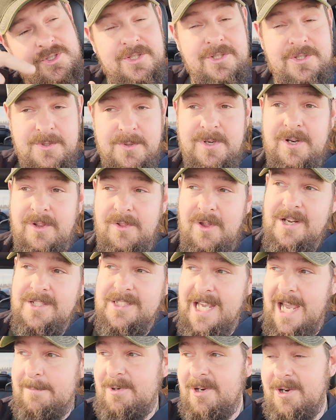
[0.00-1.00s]
to do it a long
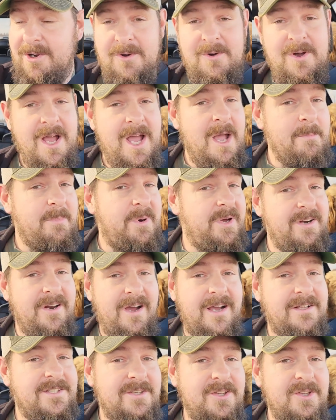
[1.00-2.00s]
time ago, but
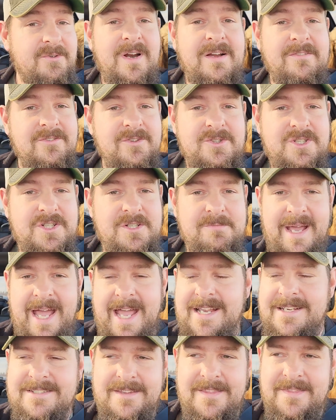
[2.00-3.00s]
until the Revolution
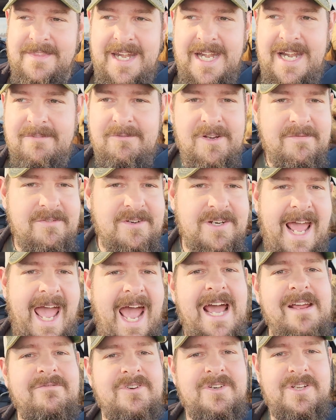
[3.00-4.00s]
Max, they never even
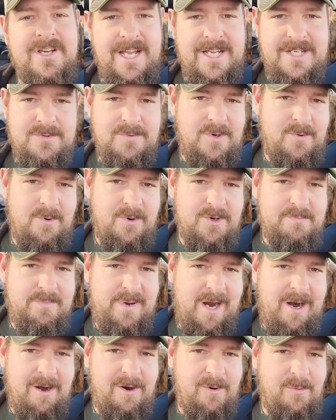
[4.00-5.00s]
advertised what
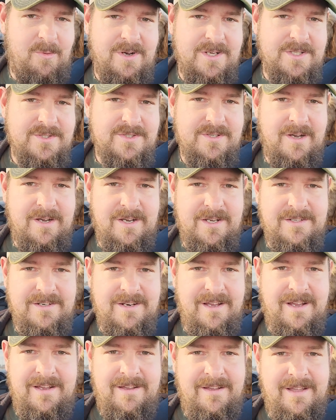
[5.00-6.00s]
horsepower was on
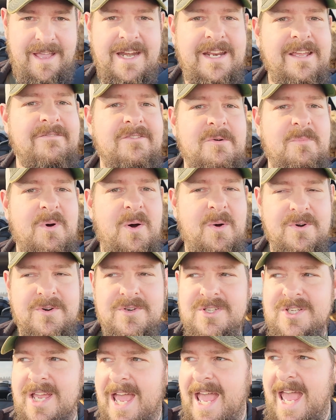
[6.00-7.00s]
any of the
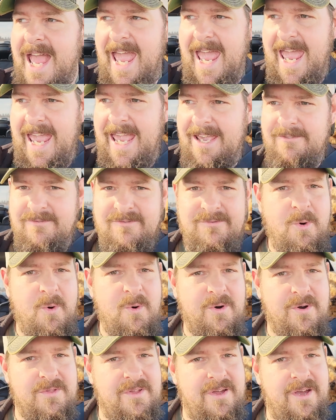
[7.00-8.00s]
motors. And
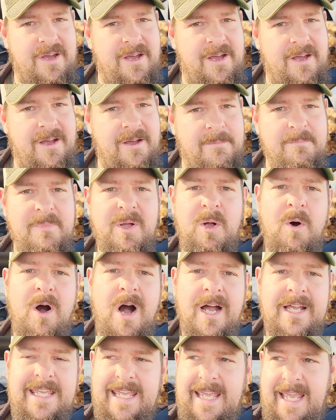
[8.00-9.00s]
for the
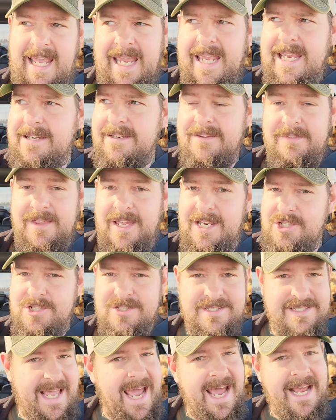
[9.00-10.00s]
Milwaukee 8, they
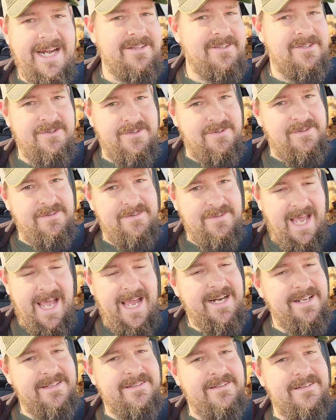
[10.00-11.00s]
just added
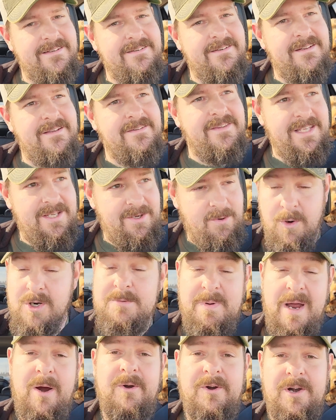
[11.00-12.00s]
the
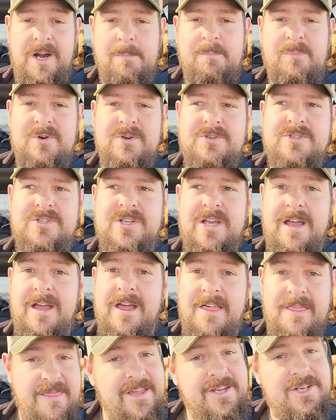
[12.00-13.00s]
horsepower numbers
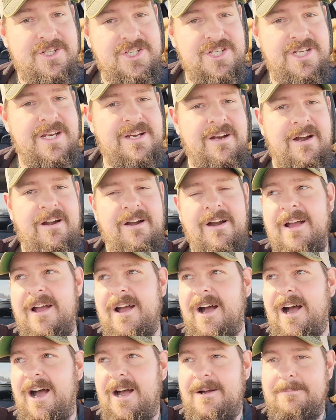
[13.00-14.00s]
this year.
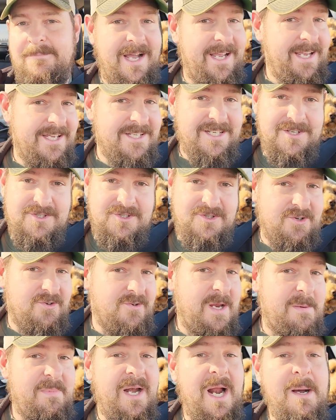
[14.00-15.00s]
I guess because they're
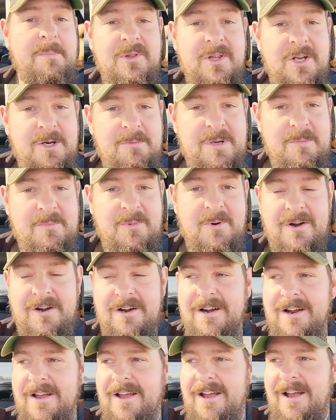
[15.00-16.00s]
creeping up a little bit
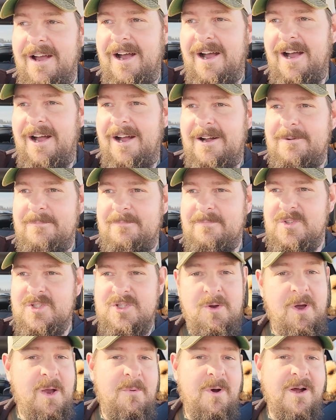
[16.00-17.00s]
more.
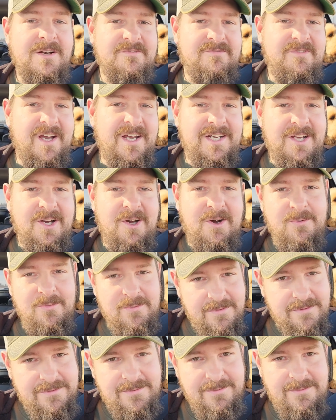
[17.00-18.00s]
So I want to find out
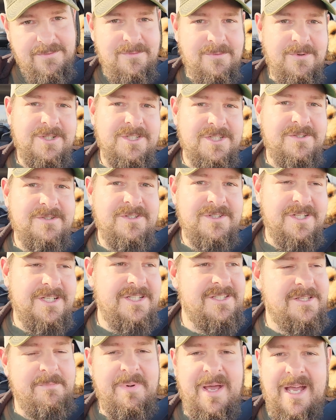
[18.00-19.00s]
which
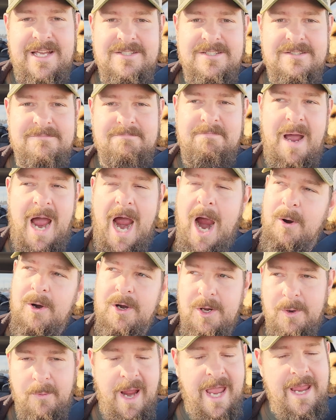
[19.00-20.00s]
is the best power
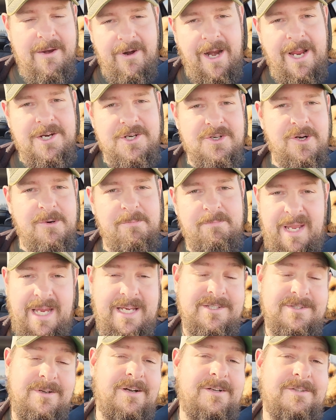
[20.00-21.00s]
to weight ratio
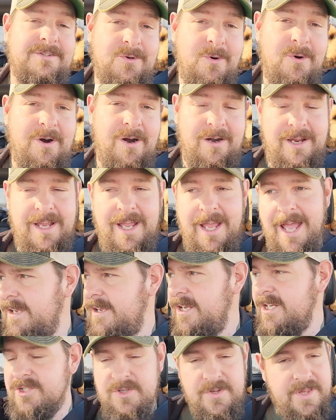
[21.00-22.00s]
based on torque.
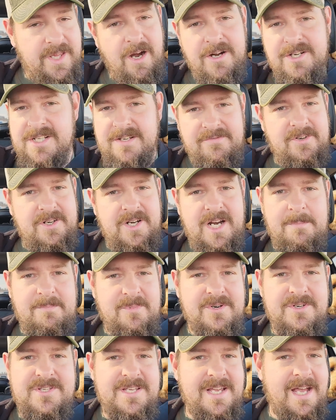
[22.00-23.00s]
So they are different
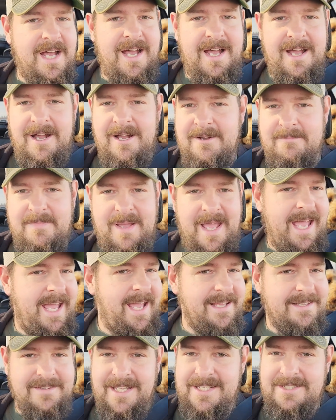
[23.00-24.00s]
numbers,
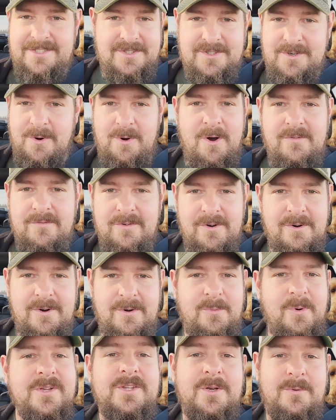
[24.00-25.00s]
and let's go
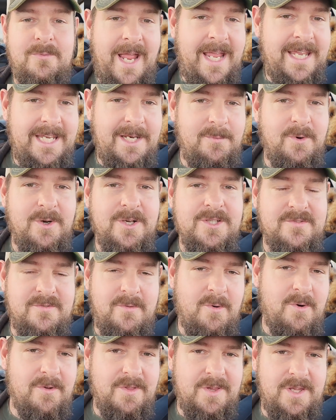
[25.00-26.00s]
over what the ranking was
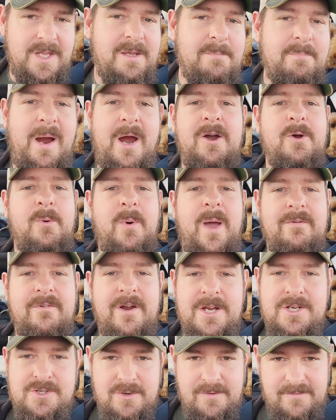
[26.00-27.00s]
for the power to weight
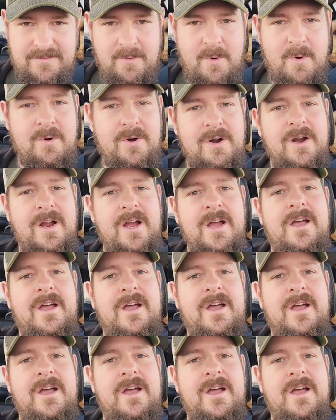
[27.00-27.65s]
ratio for